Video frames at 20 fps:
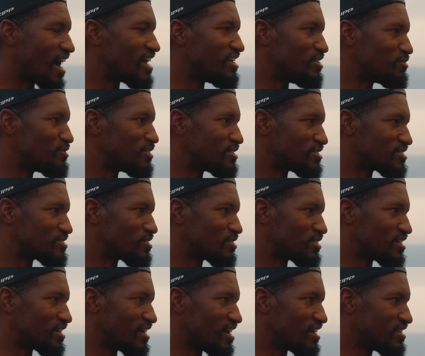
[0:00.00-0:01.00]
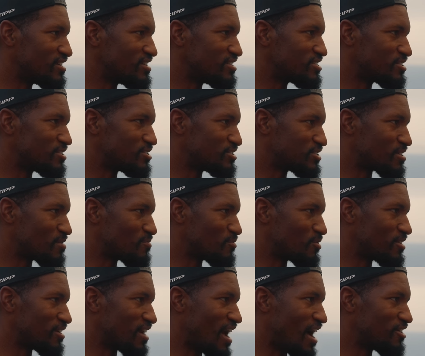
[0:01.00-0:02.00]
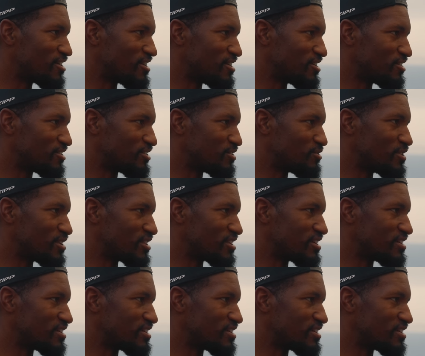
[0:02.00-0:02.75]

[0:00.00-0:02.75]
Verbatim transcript: I do it so that at least there's someone out here doing